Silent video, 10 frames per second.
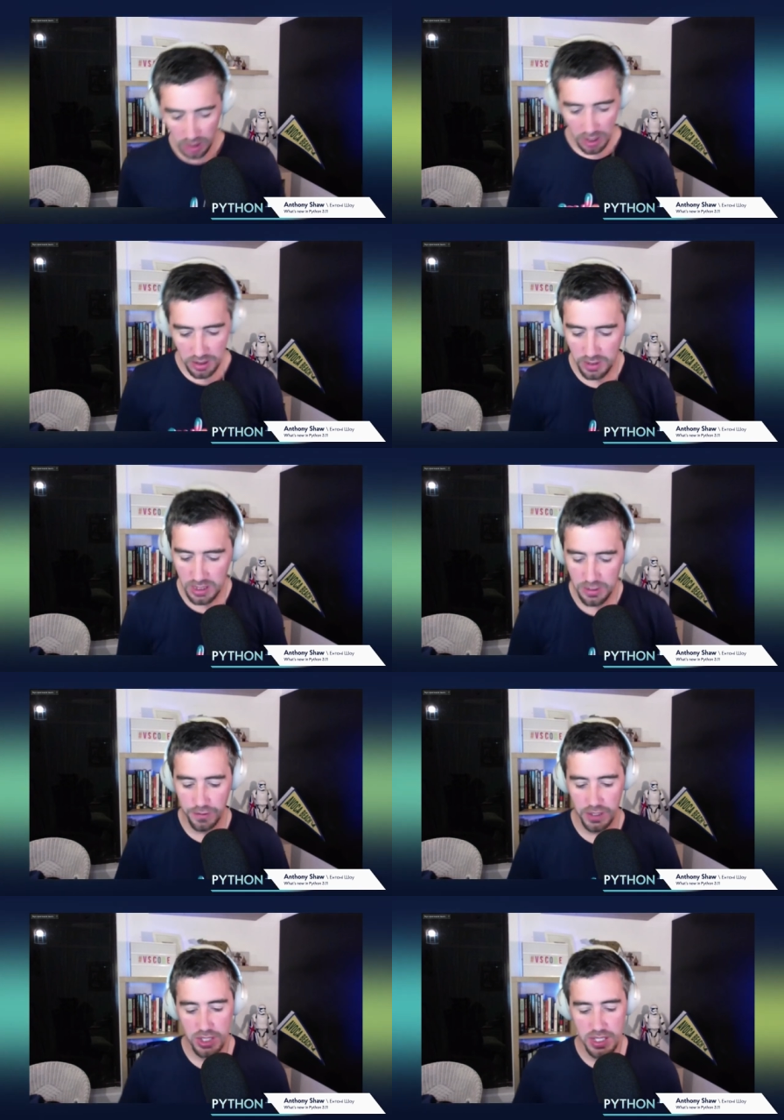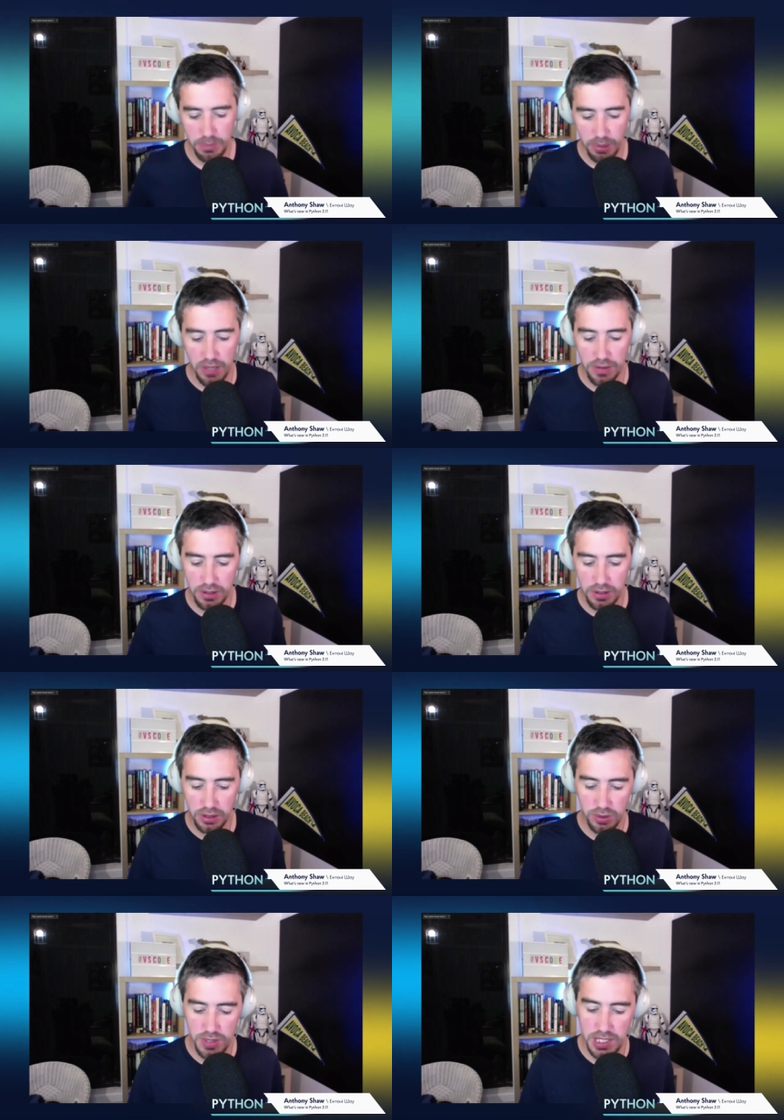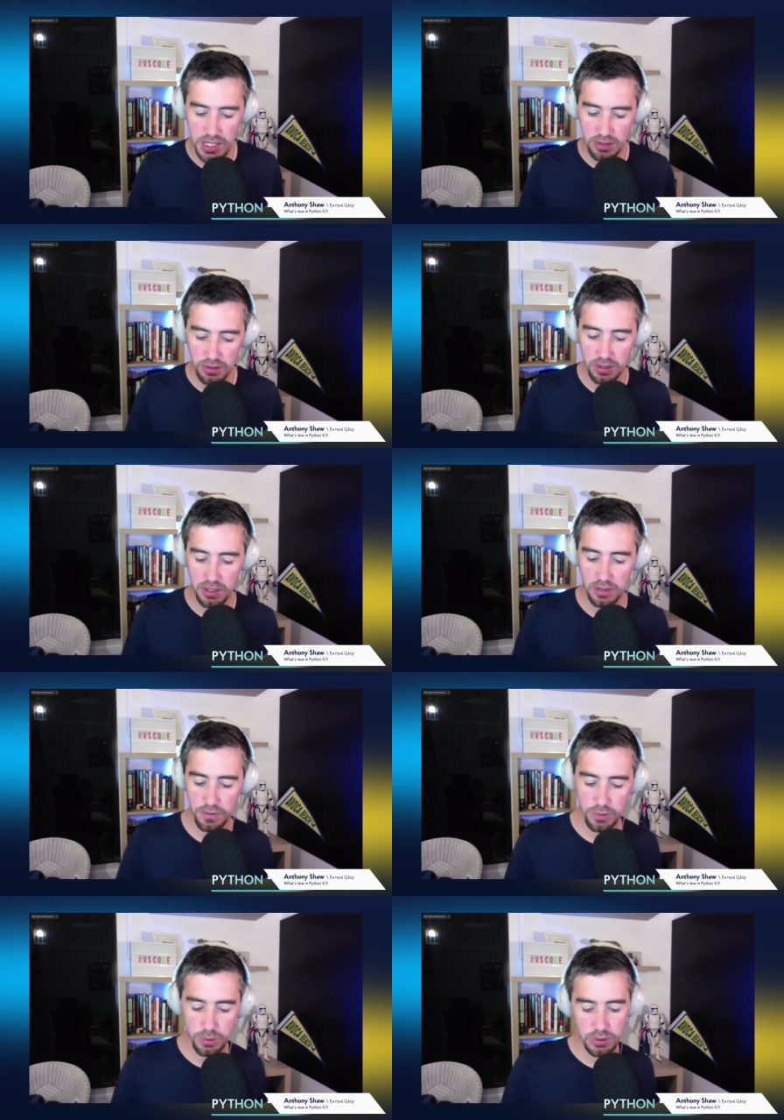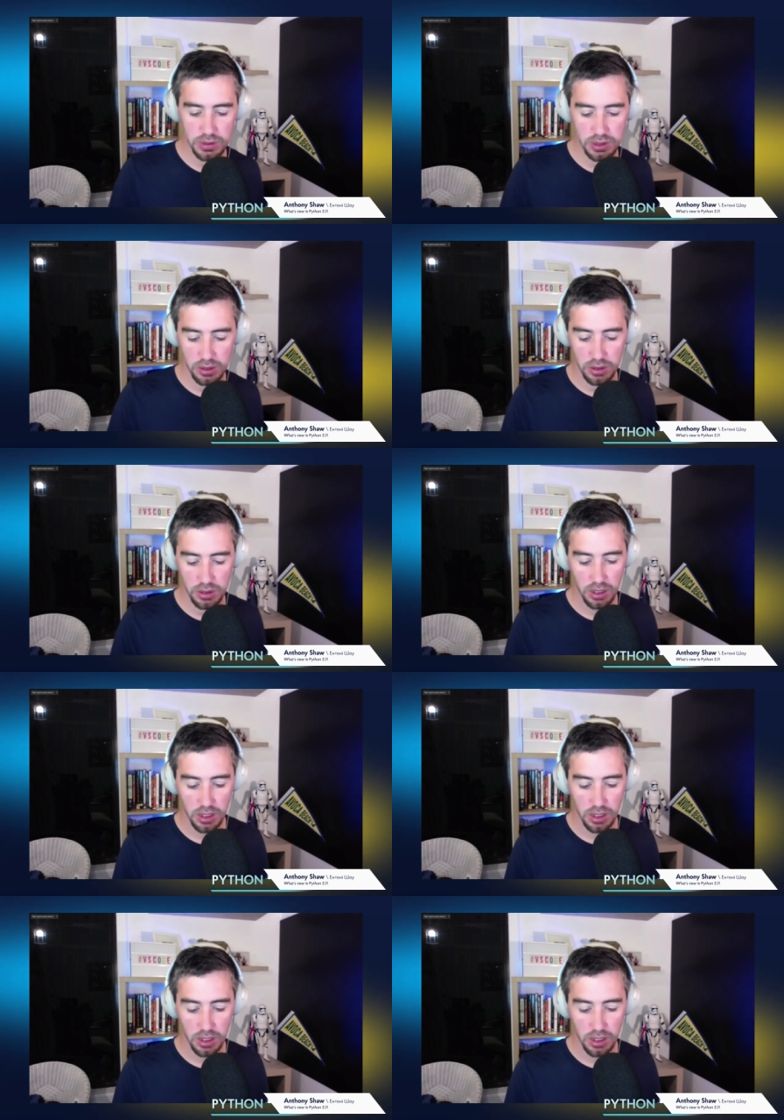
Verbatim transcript: Are there any features in Python that you're still looking forward to?